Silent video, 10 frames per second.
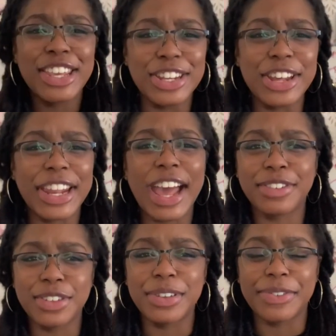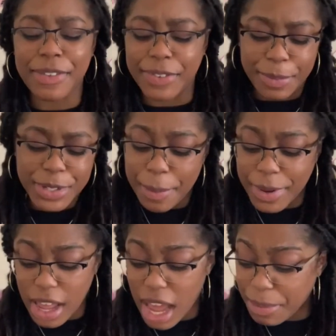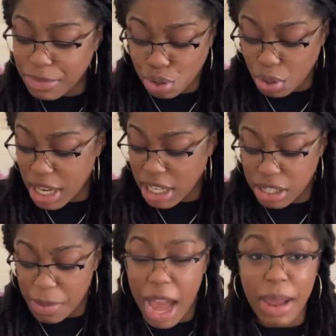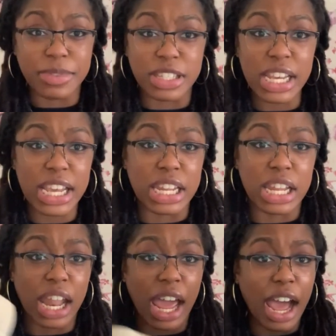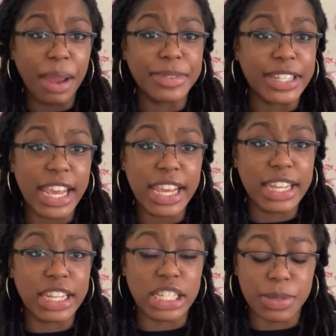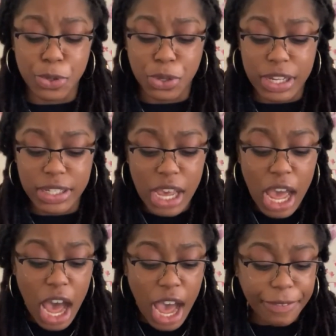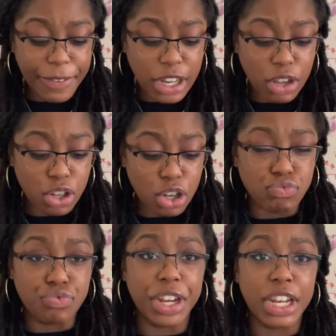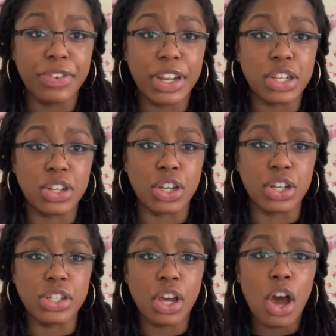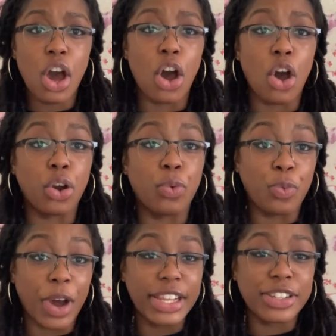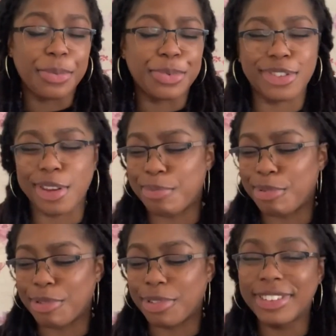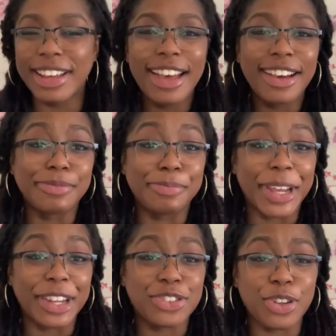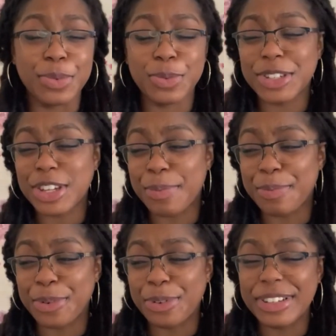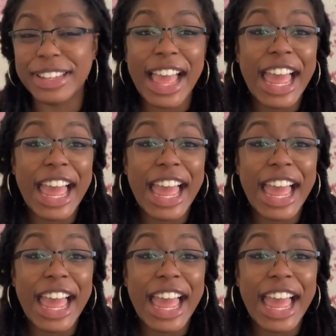you know, they have all of that vibe. So I mean, I'm enjoying them. I'm digging it. Like, I'm taking it, to be honest. I think they'll look really, really good on white tops, which I bought, on beige tops, which I bought.